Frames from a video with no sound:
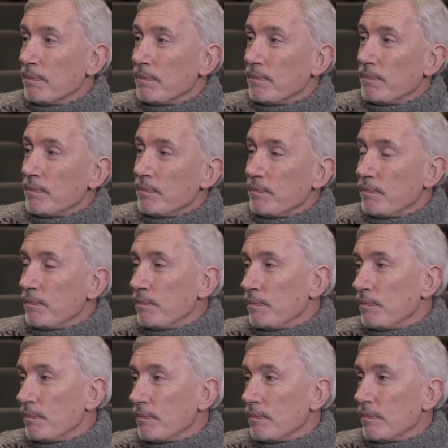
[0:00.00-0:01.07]

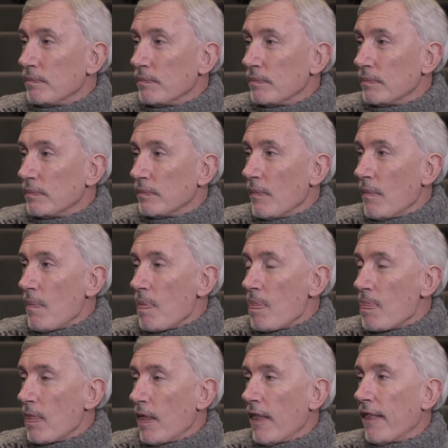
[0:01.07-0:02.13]

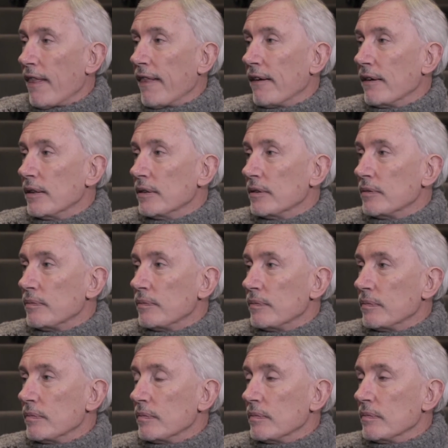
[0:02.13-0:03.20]

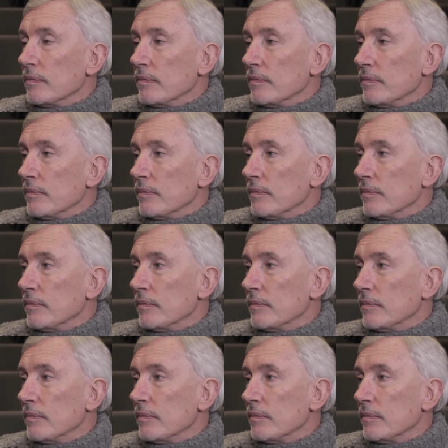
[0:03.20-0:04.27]

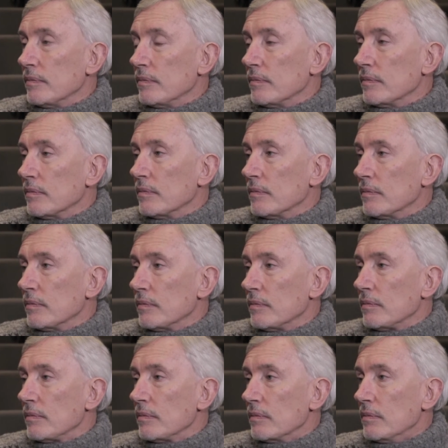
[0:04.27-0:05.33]

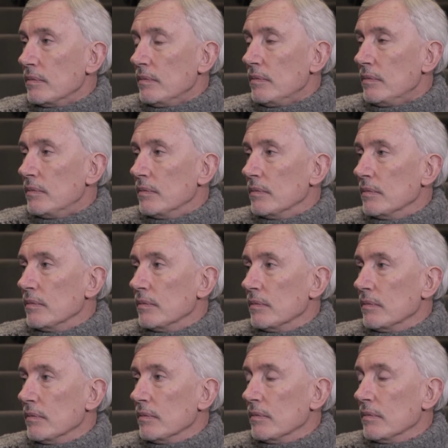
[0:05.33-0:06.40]

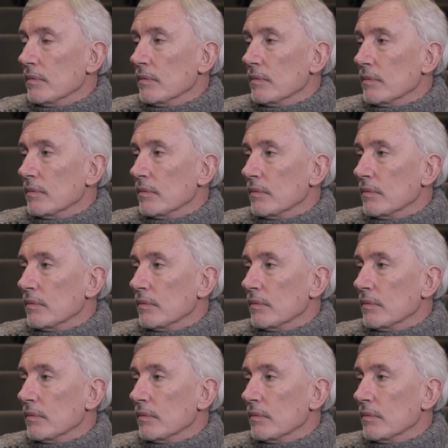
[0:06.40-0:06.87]
This person isn't speaking.